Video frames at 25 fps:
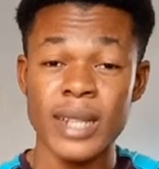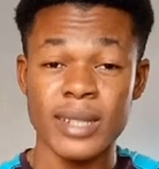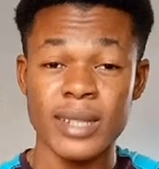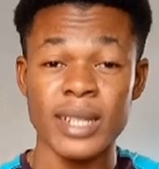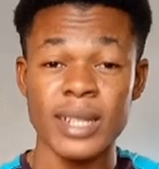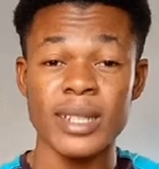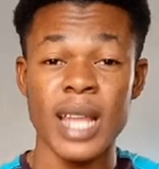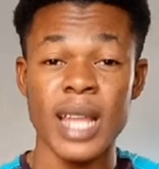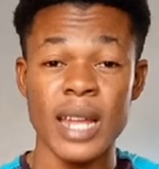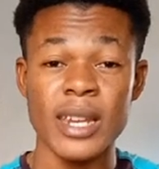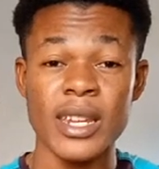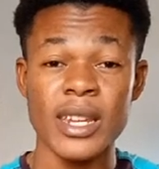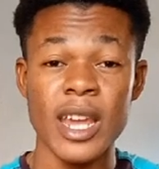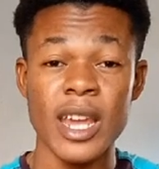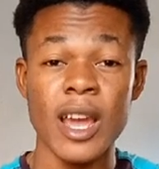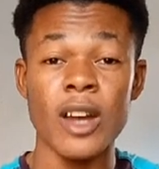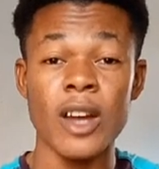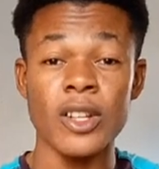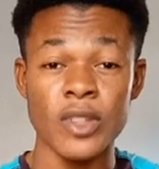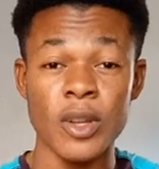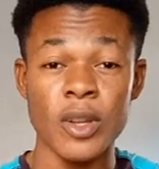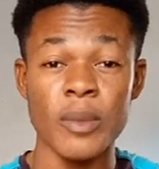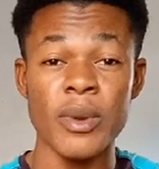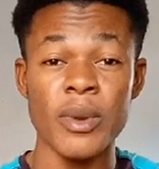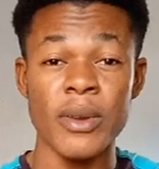They think
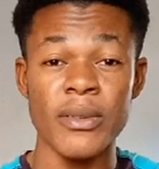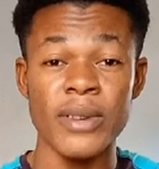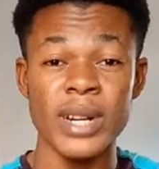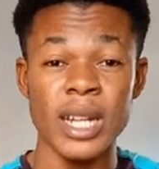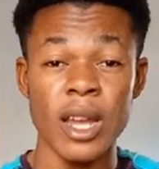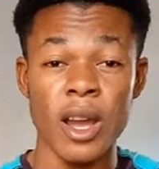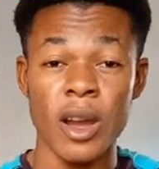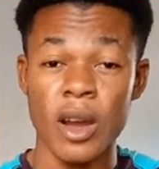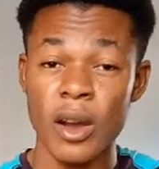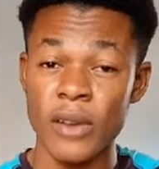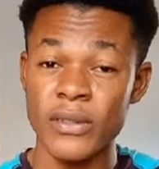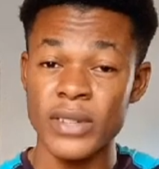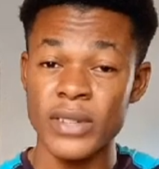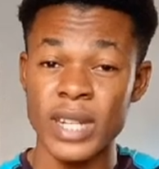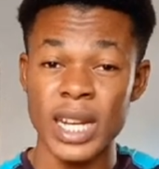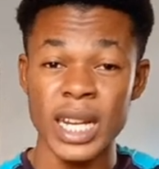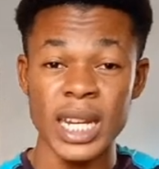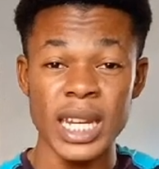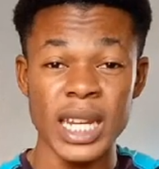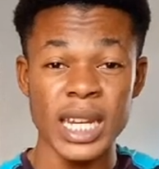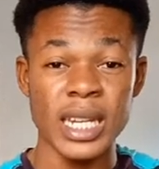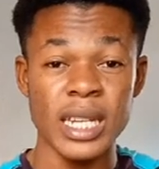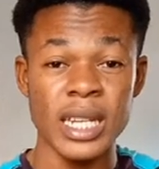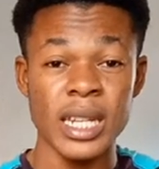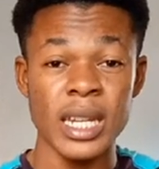that they are on top
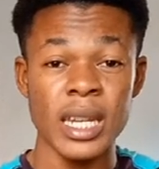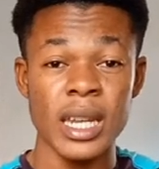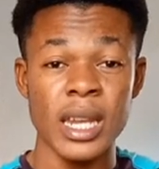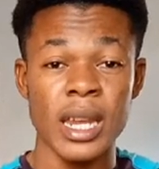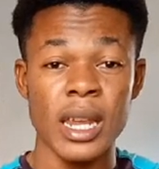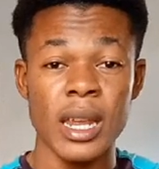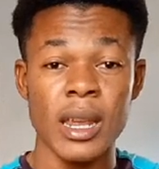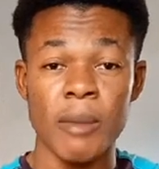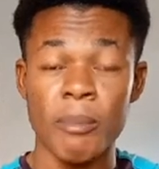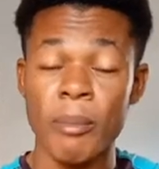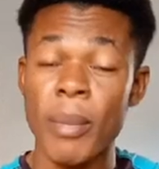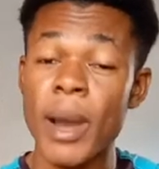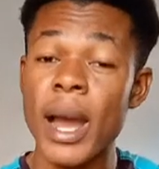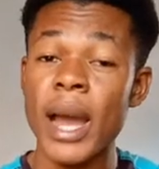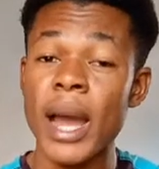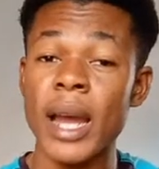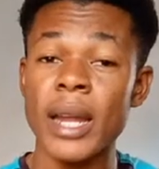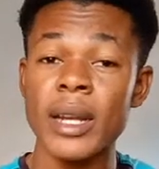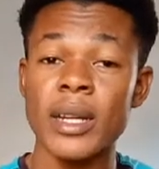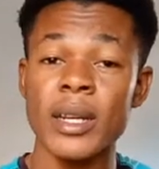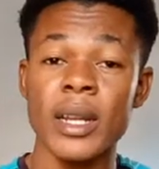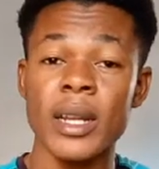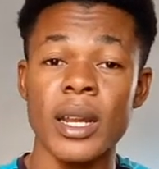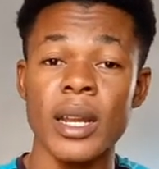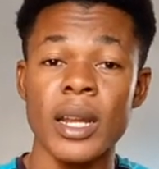of the league.
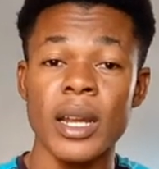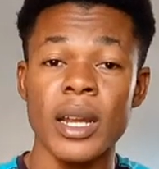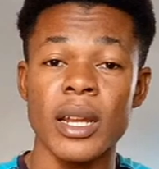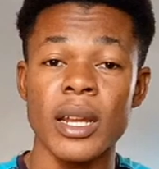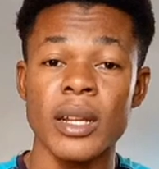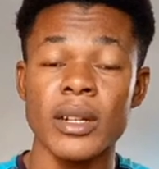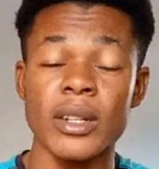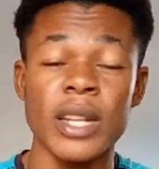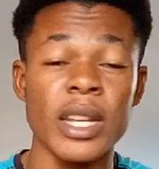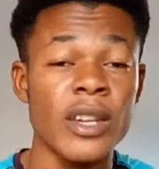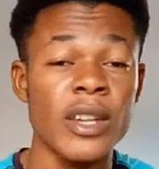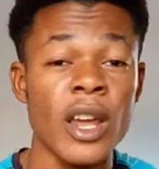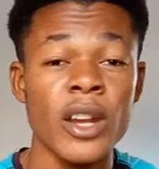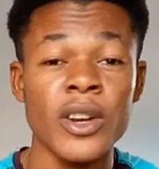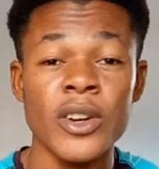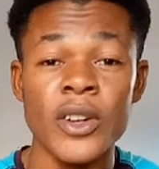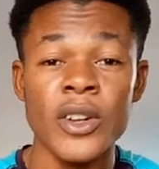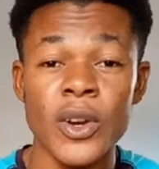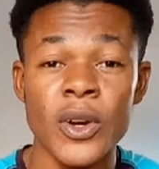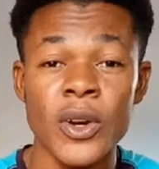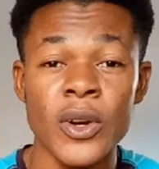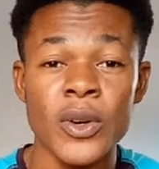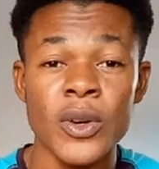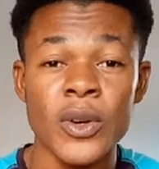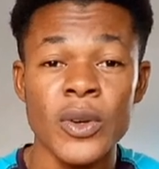But they
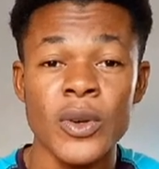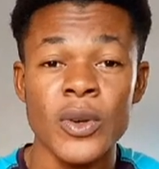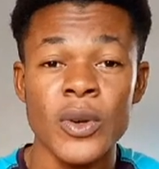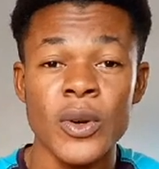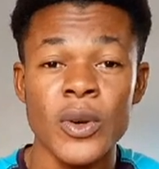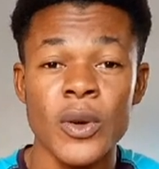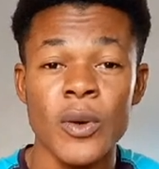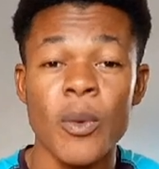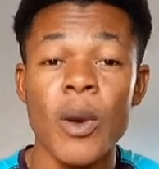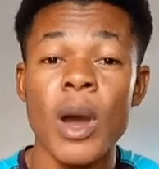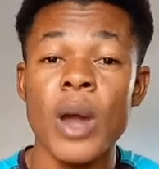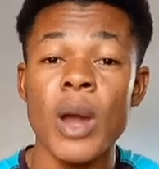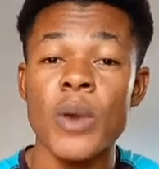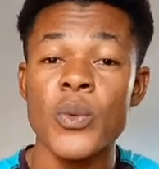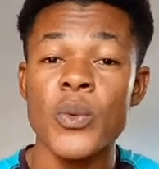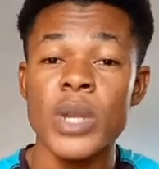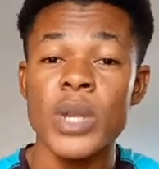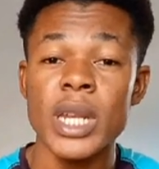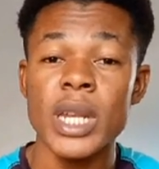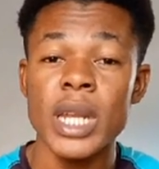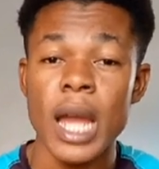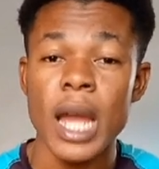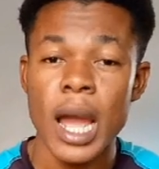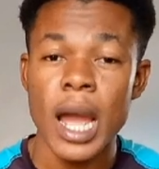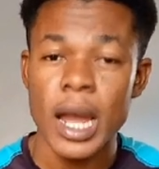don't know
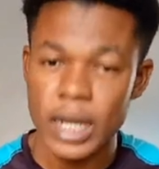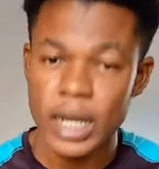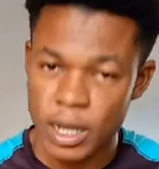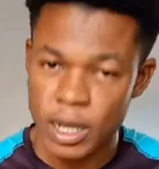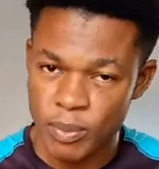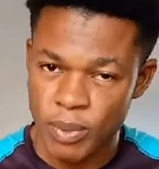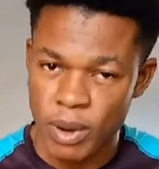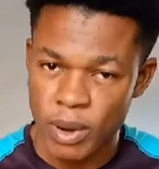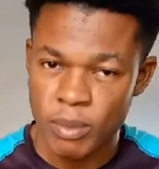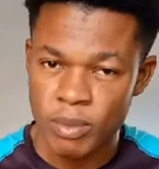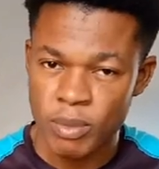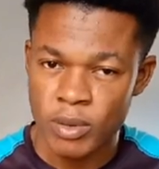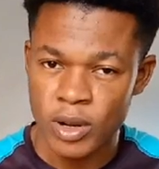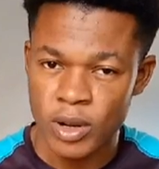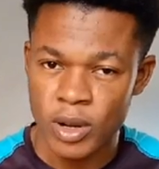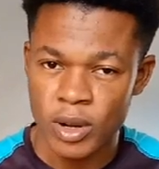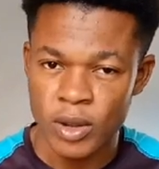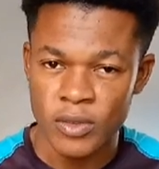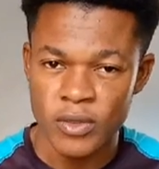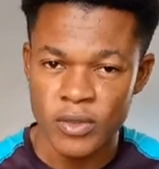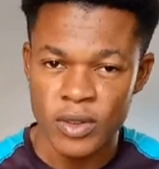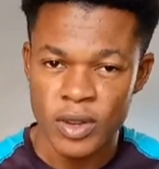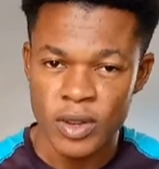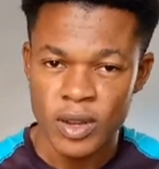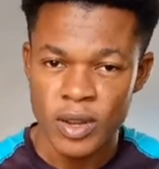what we are
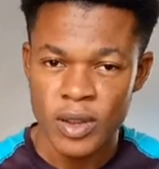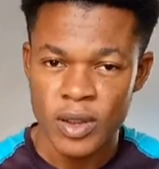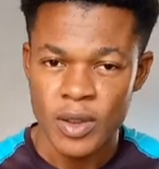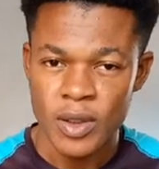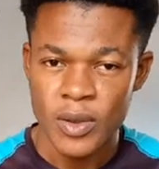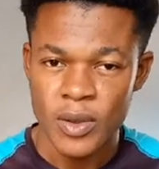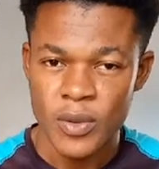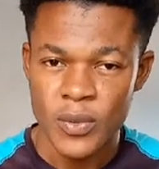capable of.